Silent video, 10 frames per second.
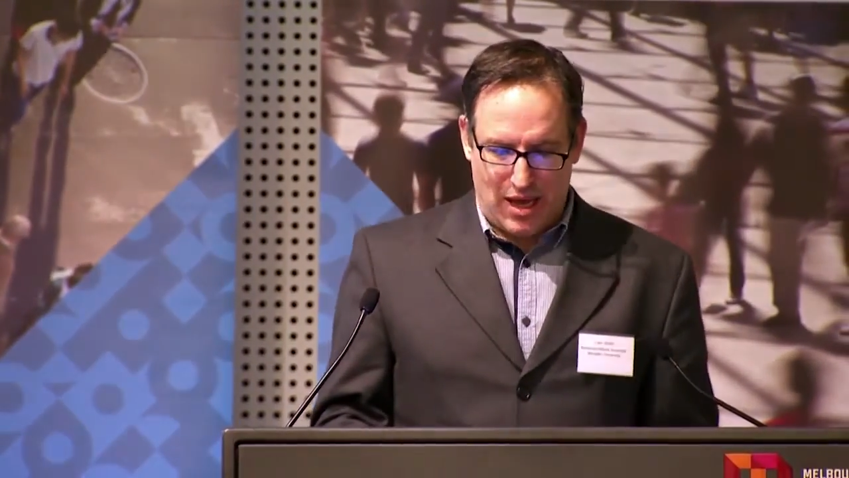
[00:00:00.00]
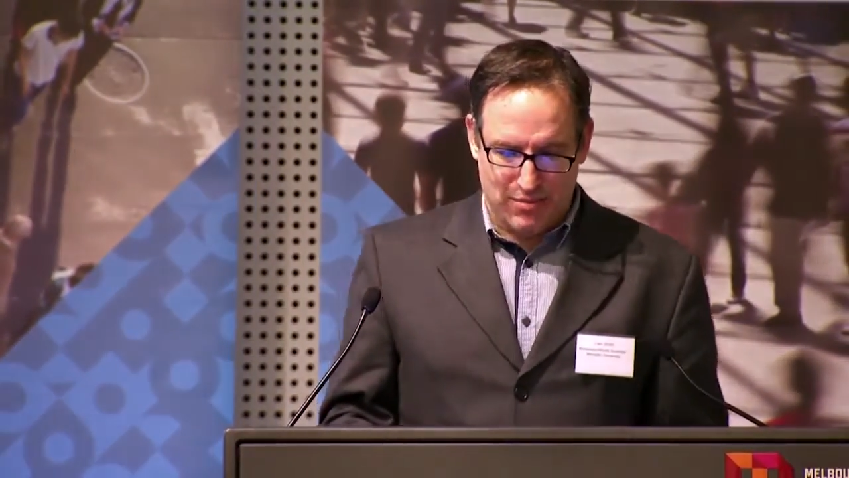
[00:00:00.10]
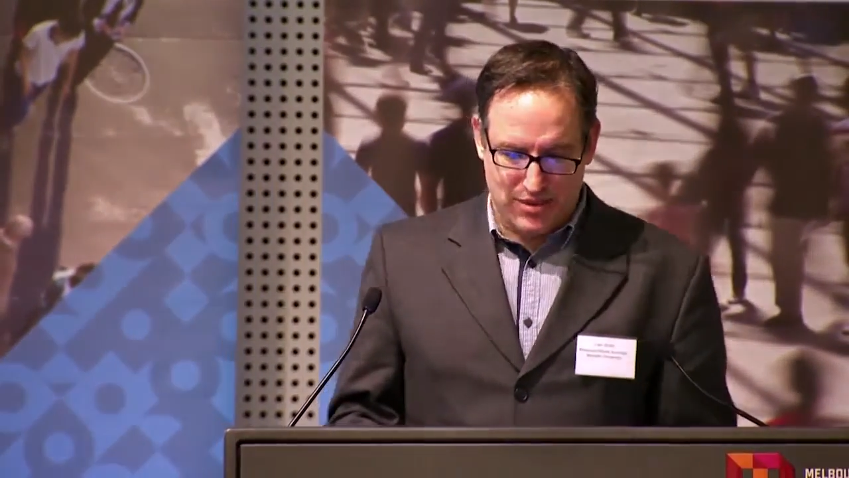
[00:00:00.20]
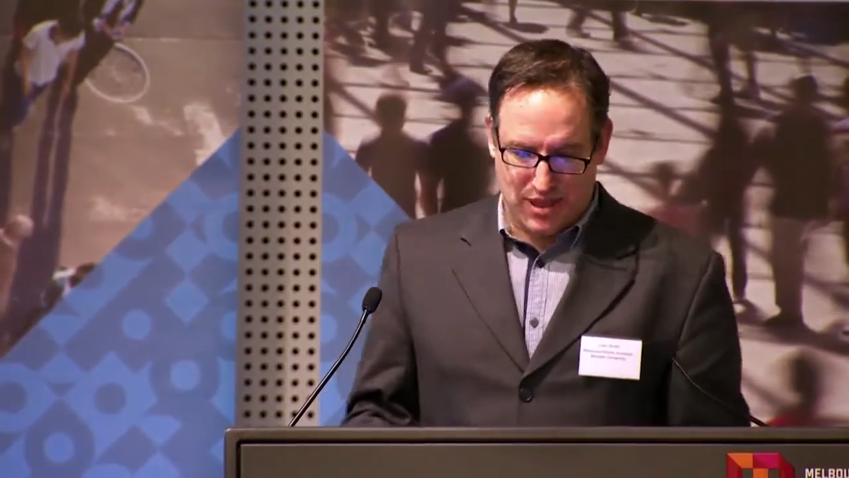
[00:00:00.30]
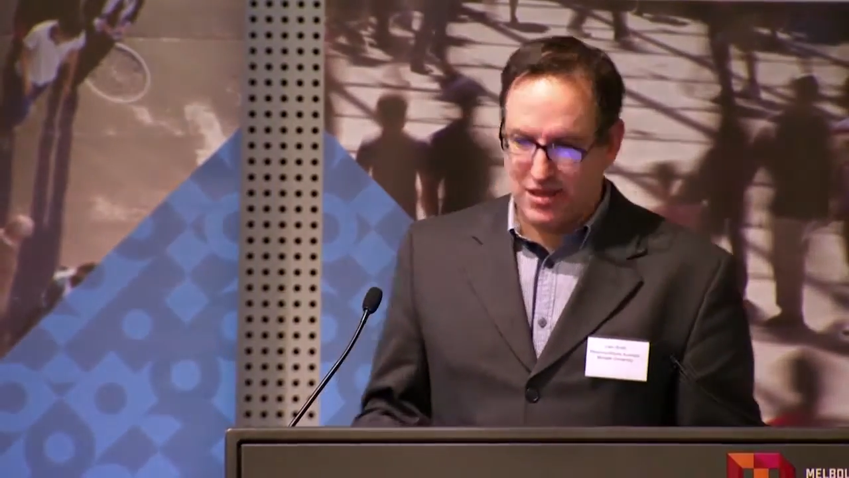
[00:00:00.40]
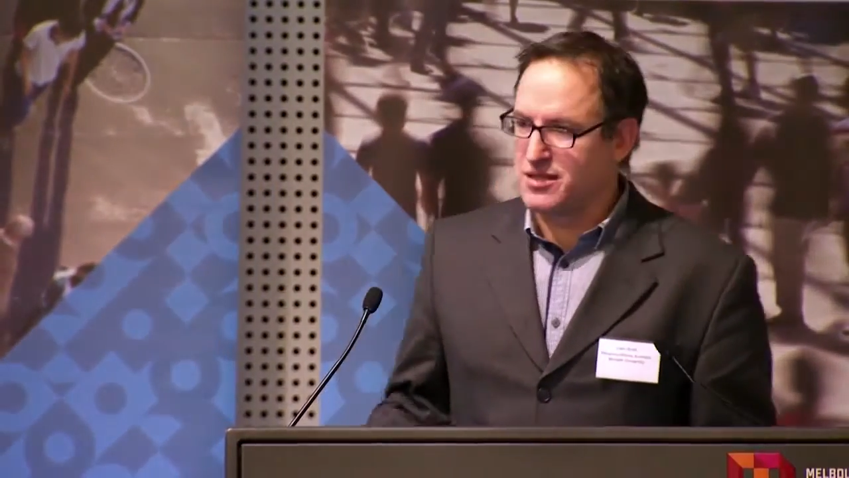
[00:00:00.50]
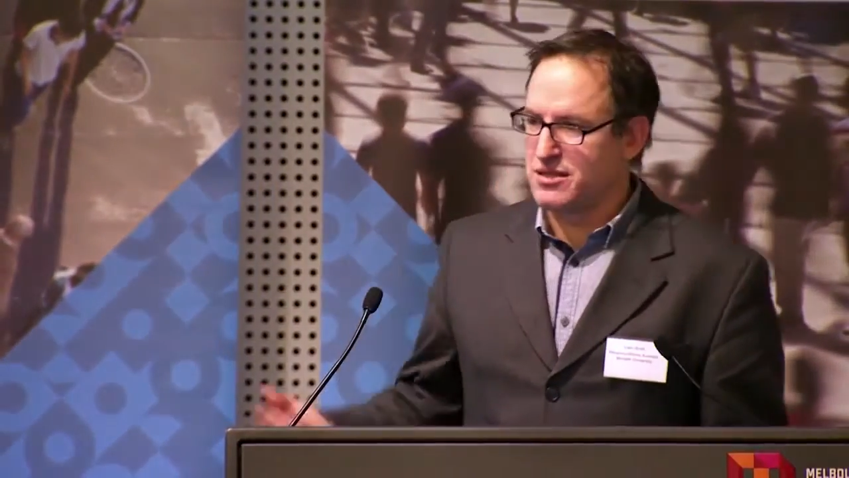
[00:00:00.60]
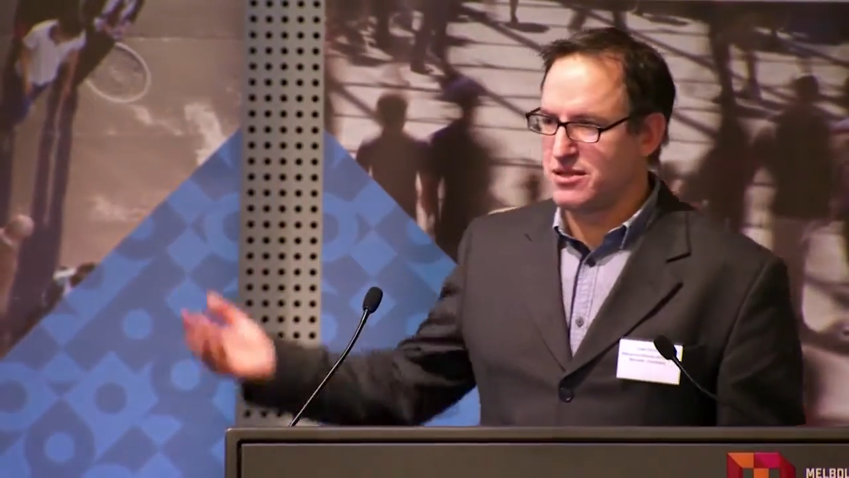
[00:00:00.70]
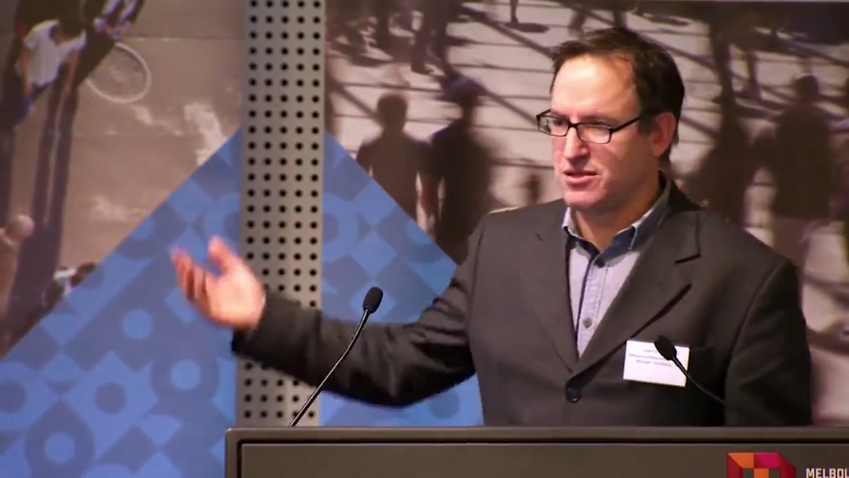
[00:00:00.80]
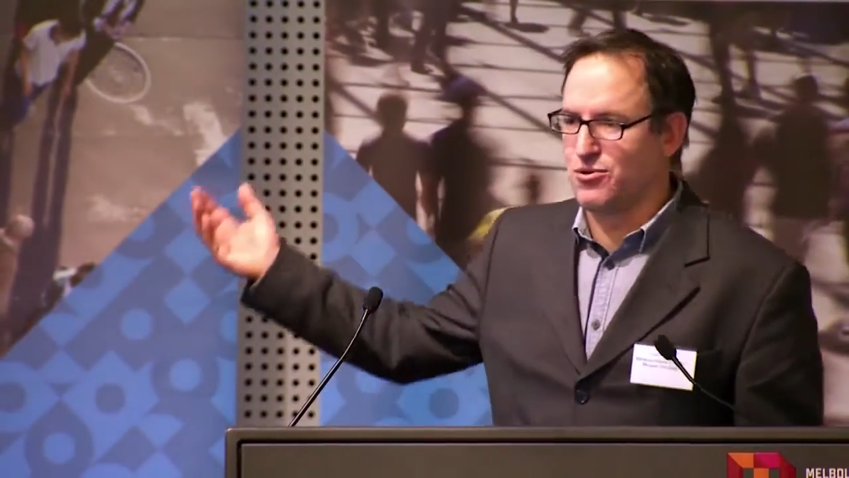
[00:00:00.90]
said this is
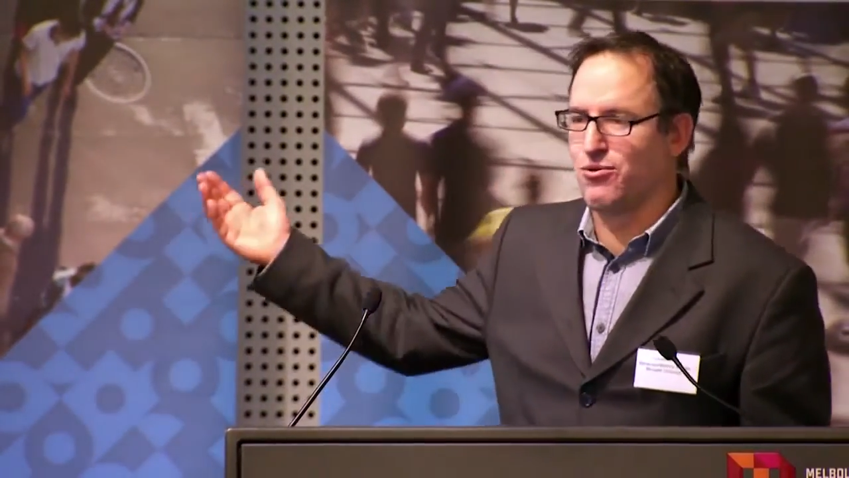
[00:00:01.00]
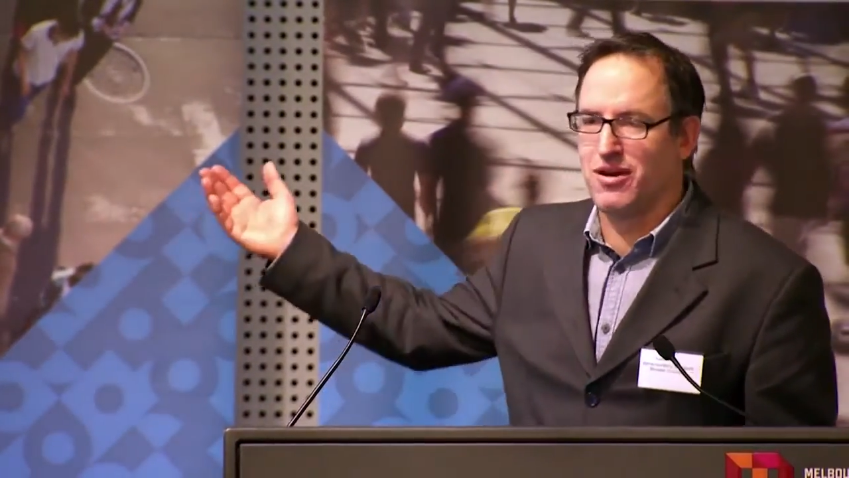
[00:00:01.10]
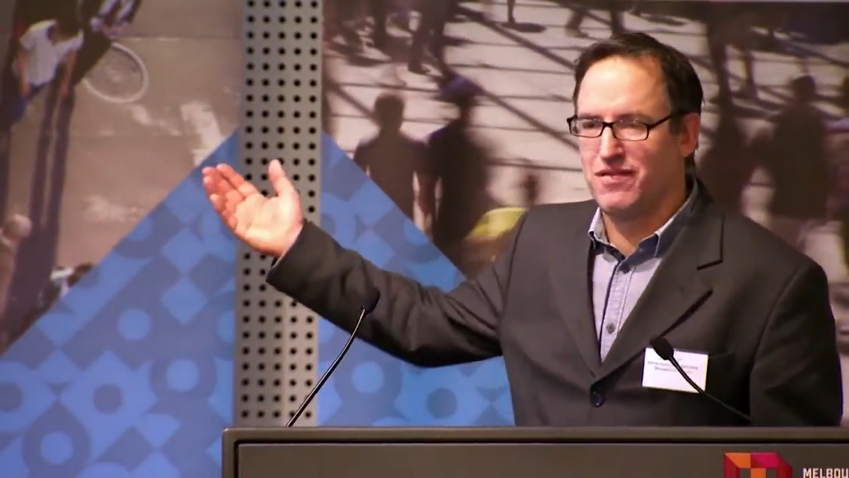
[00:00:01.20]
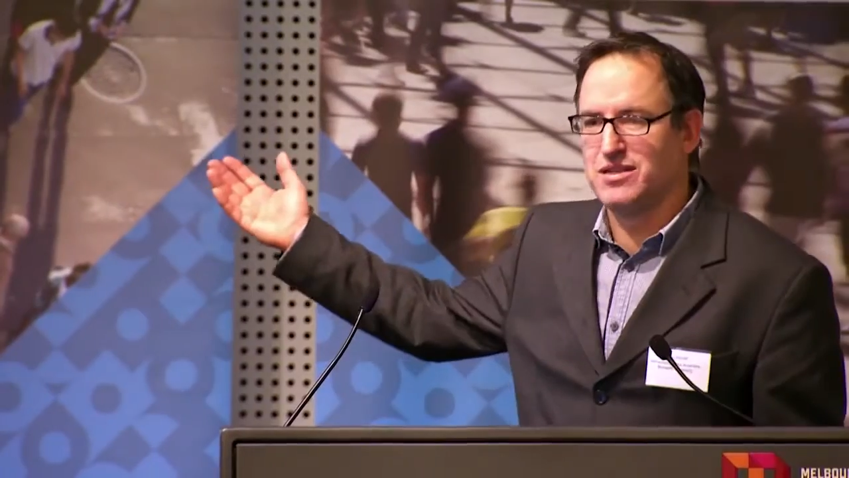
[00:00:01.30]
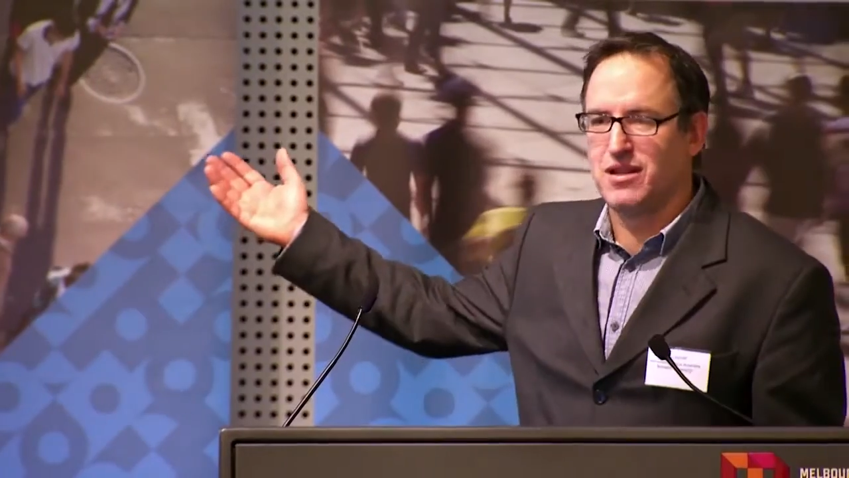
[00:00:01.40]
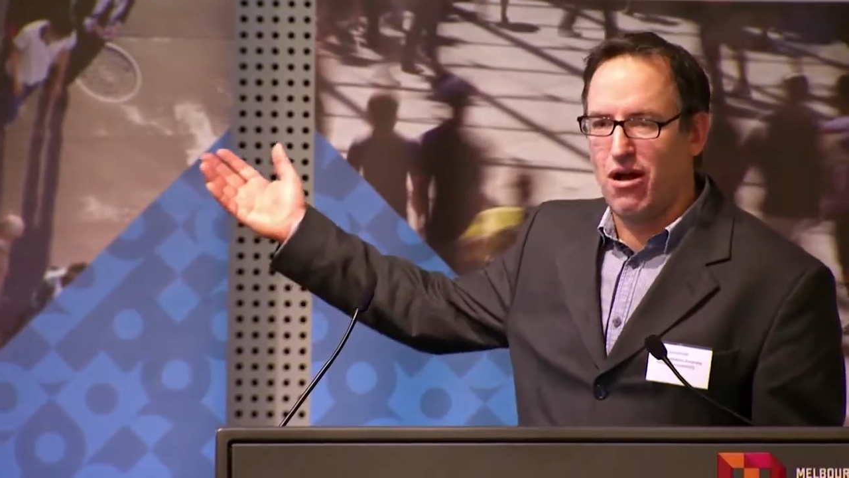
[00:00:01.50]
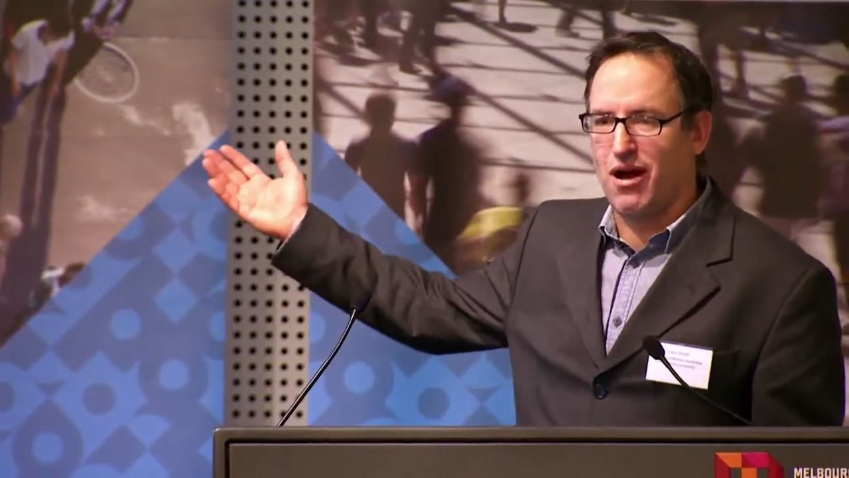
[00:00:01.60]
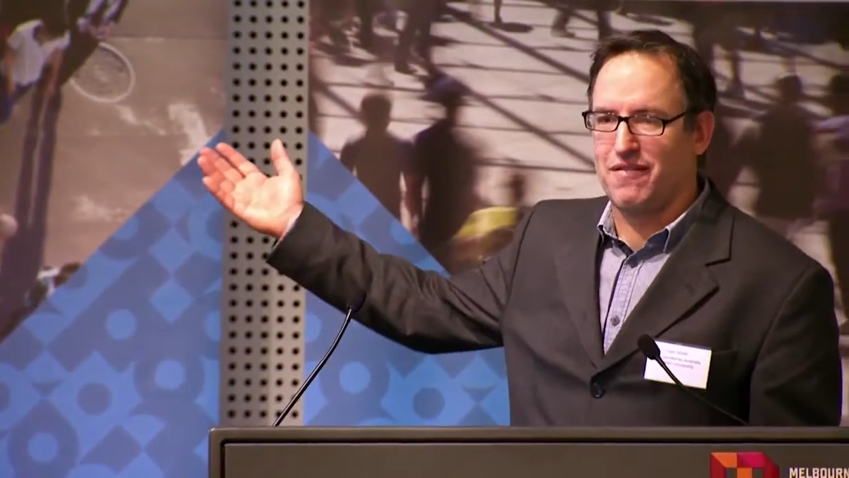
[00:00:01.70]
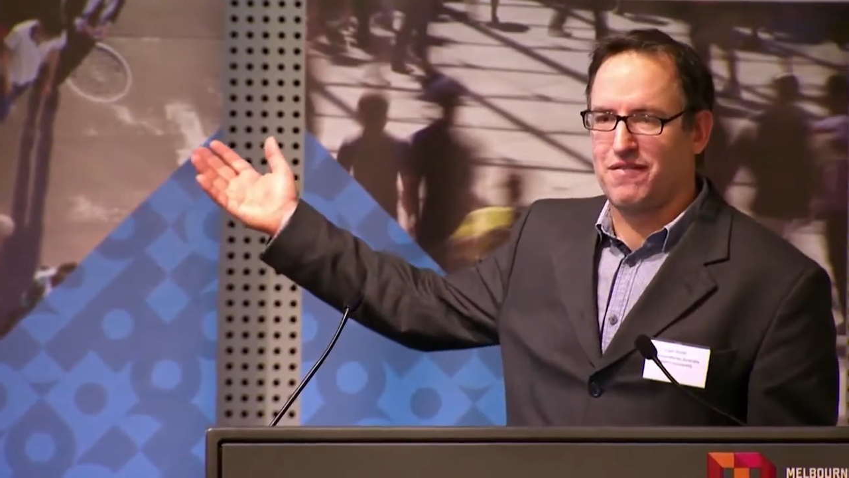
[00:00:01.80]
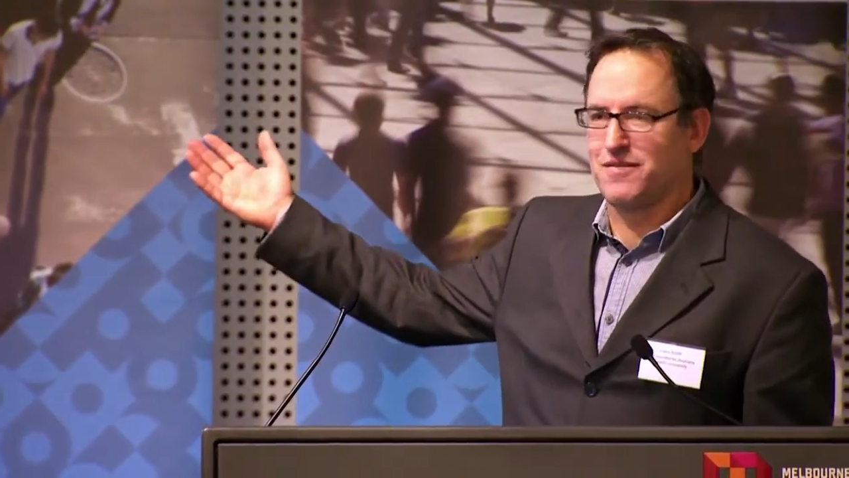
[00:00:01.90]
the story of his
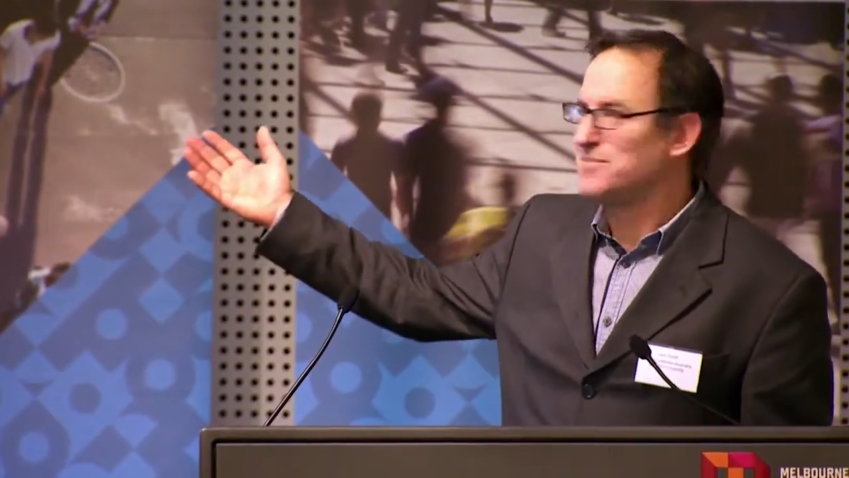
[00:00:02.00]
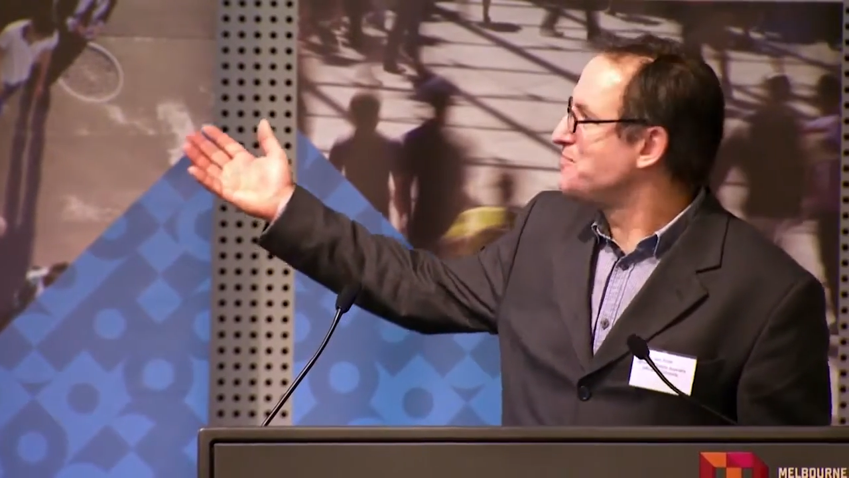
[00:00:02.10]
life.